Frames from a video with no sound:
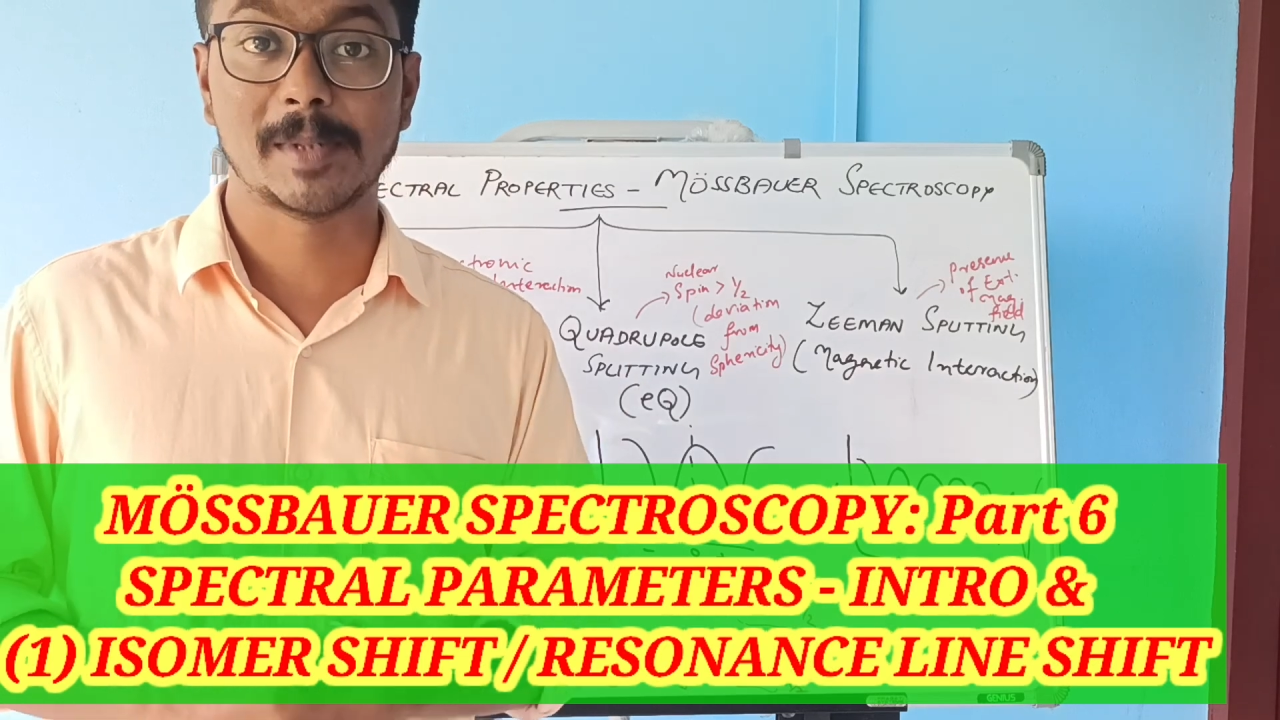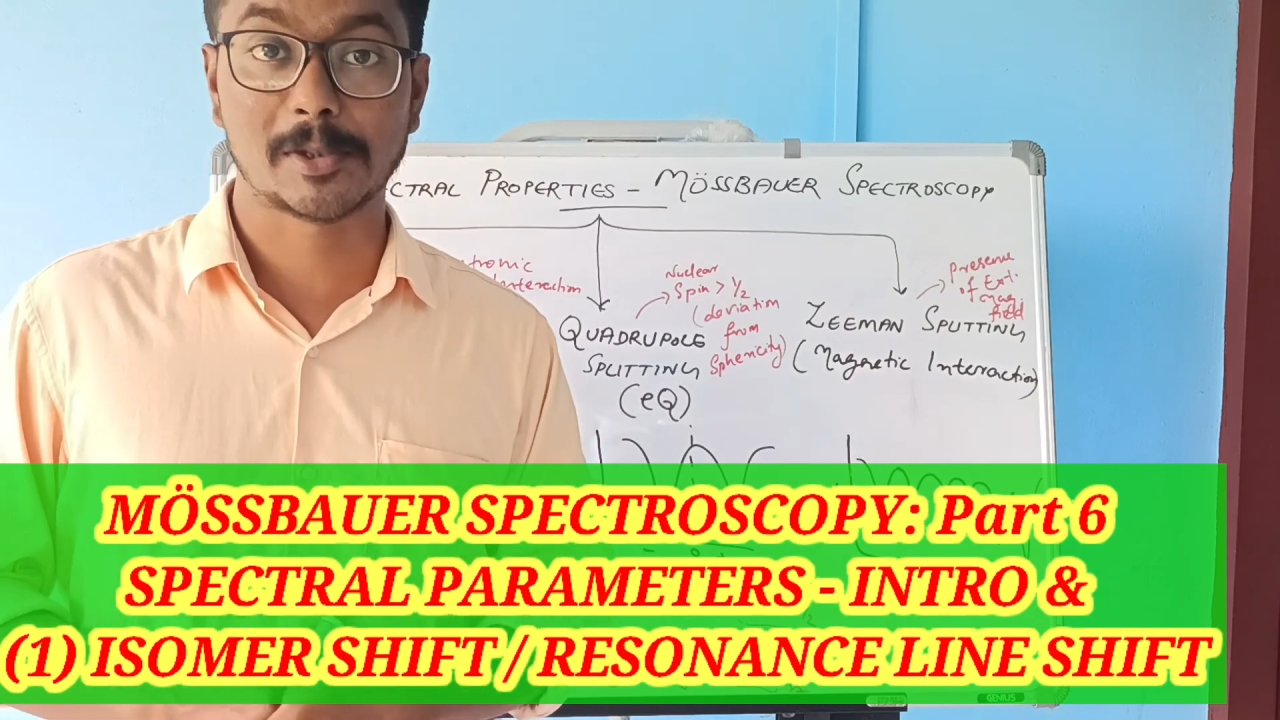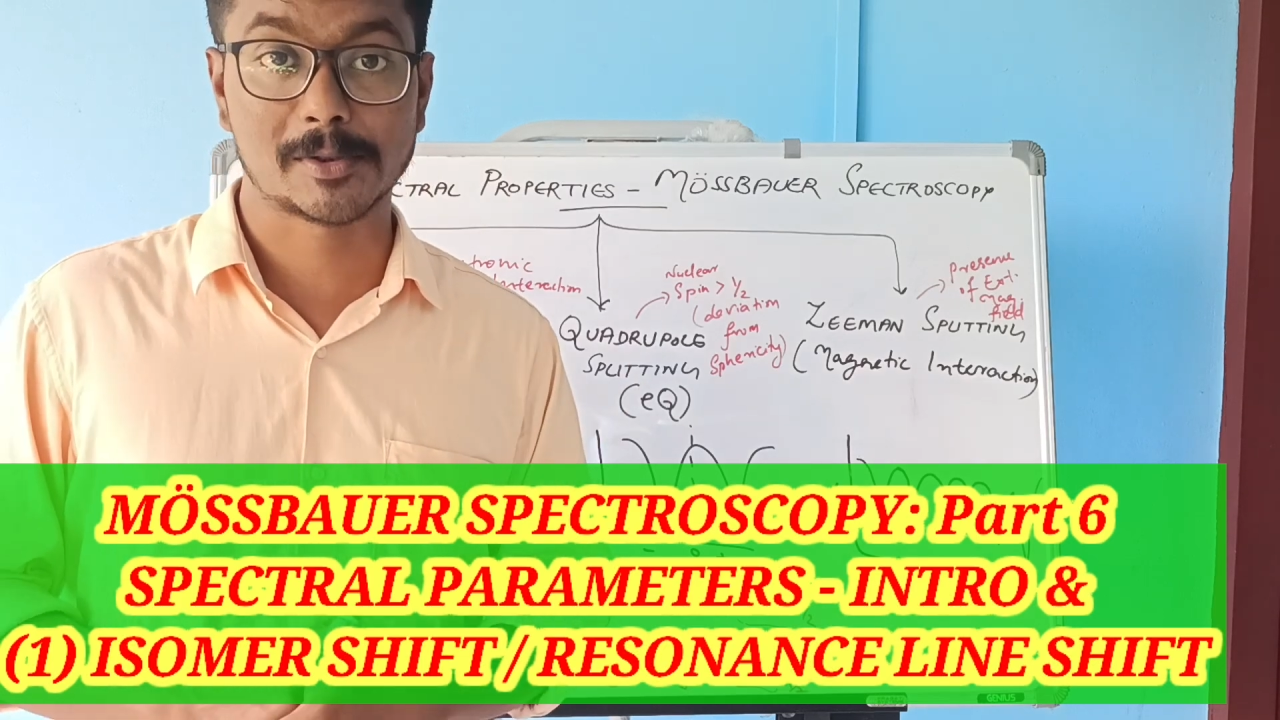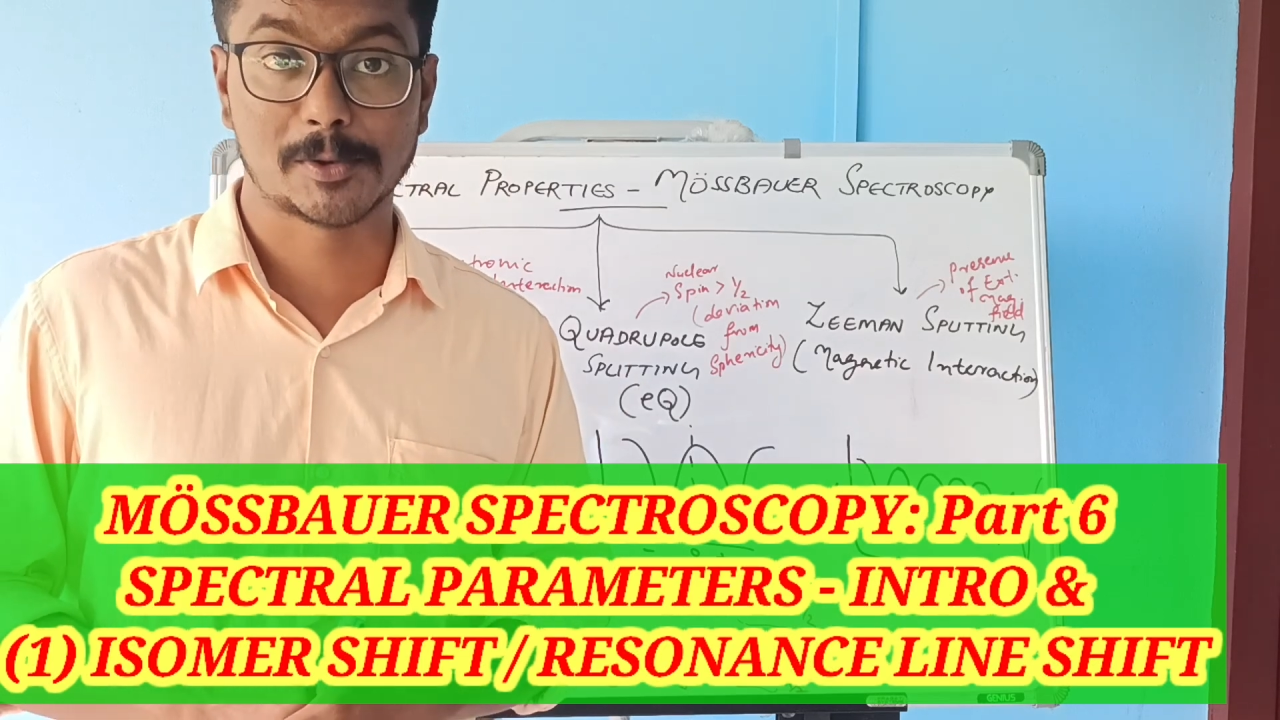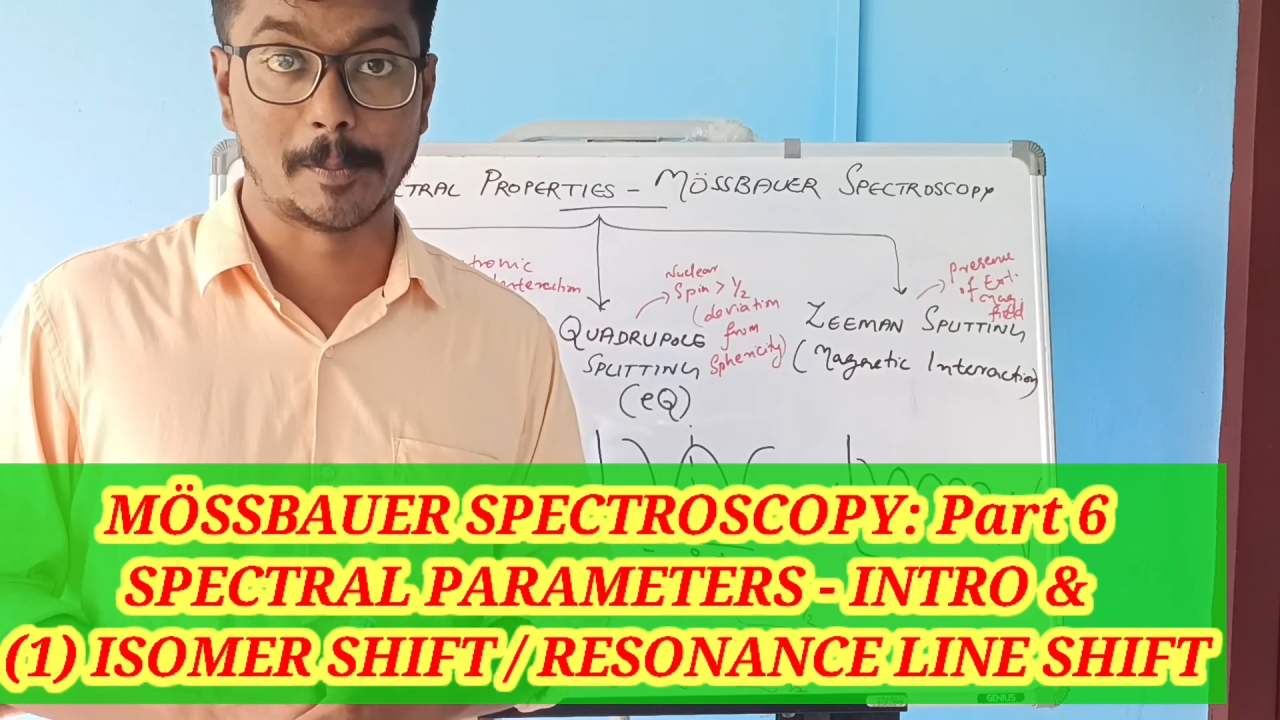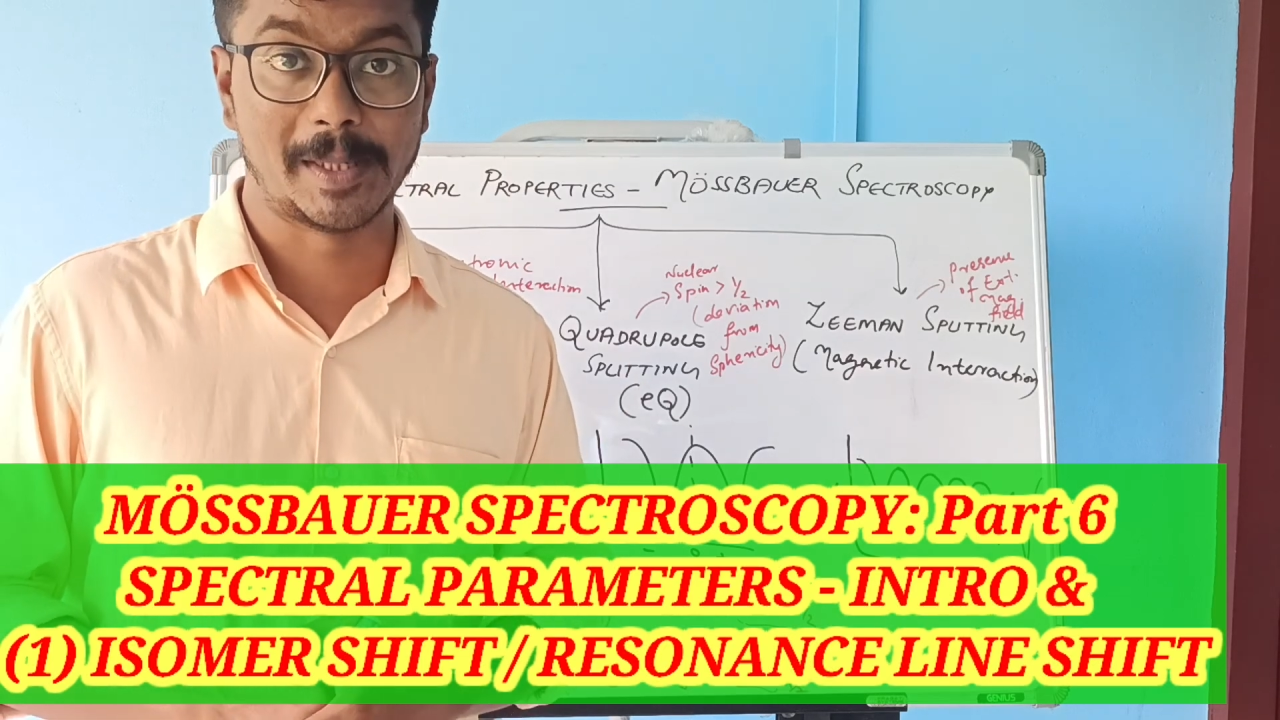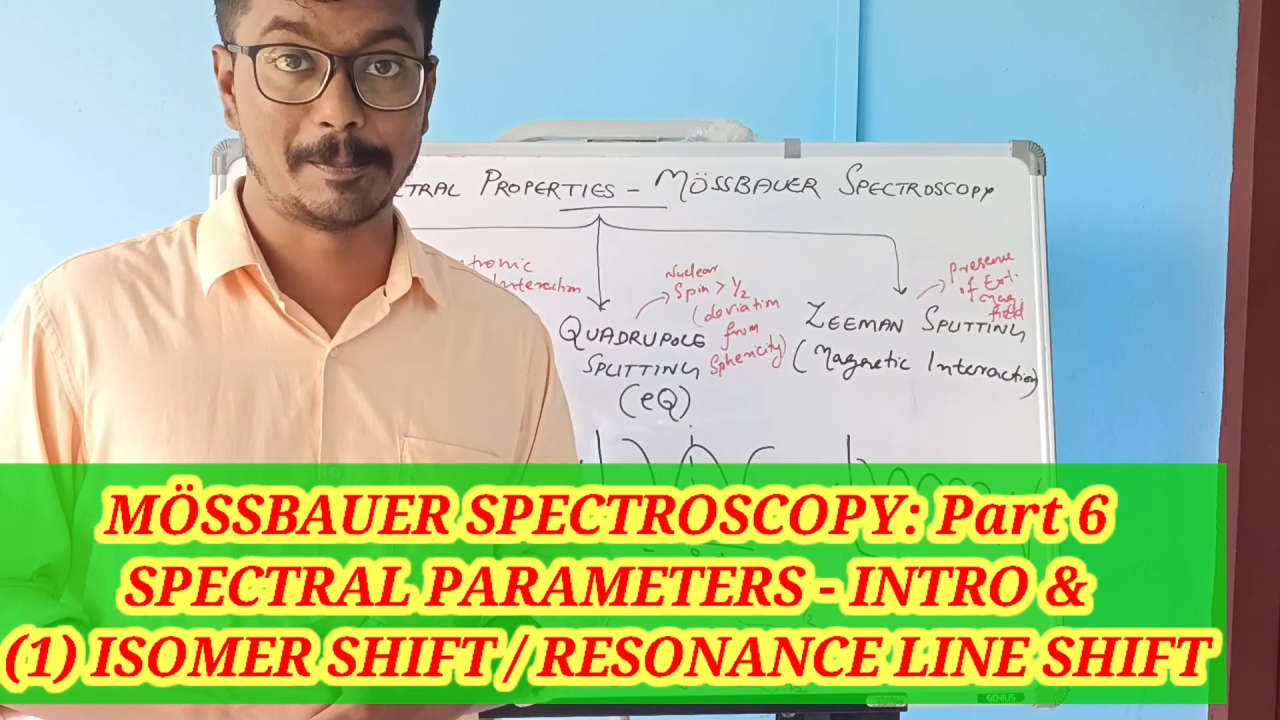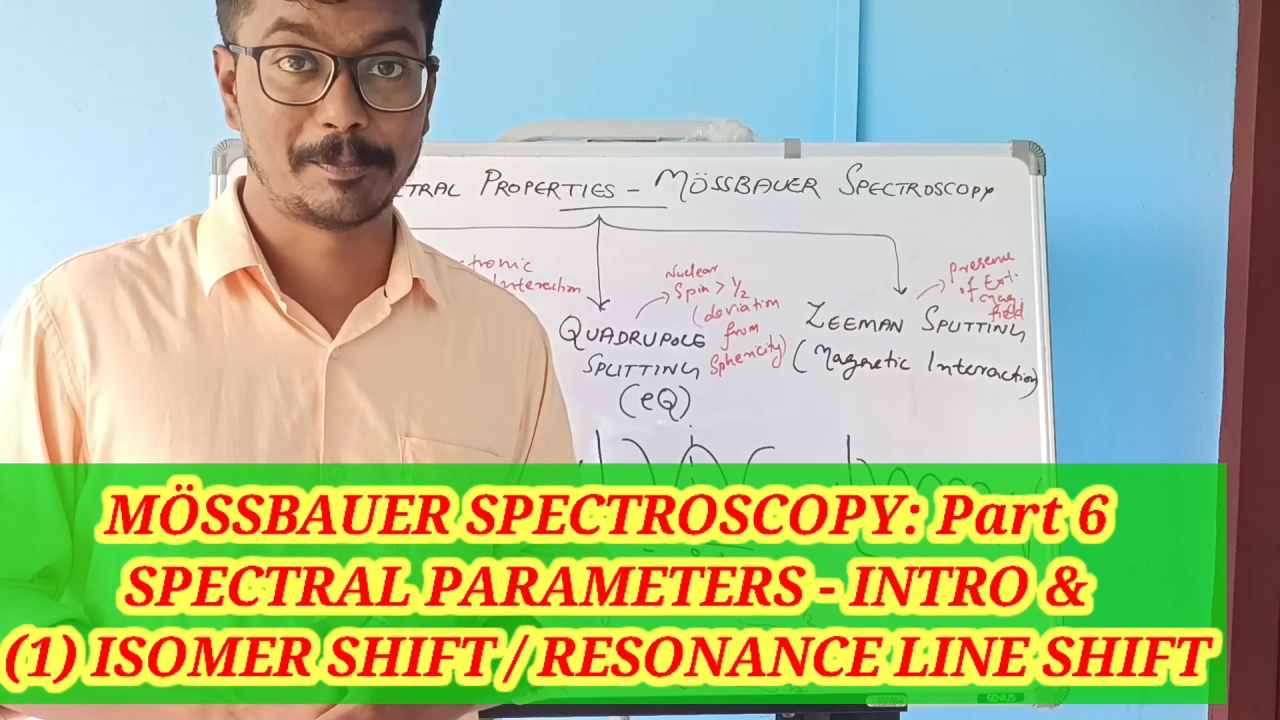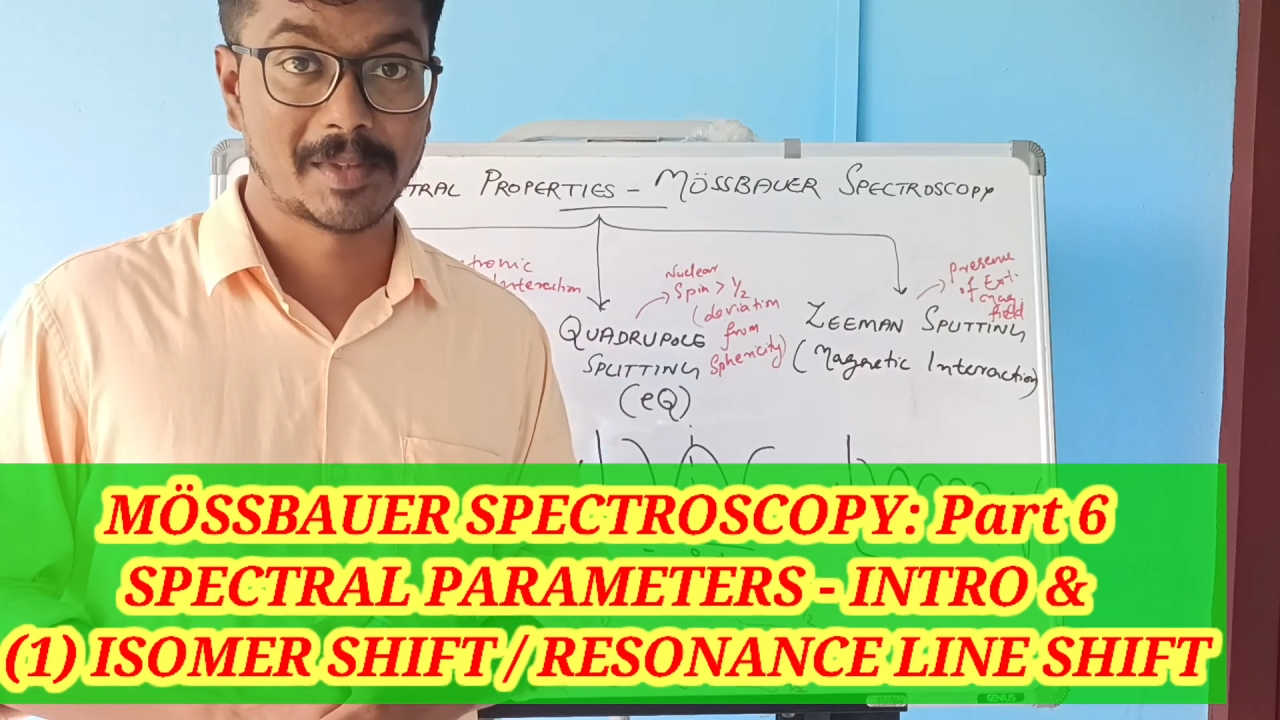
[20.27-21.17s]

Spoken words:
spectroscopy.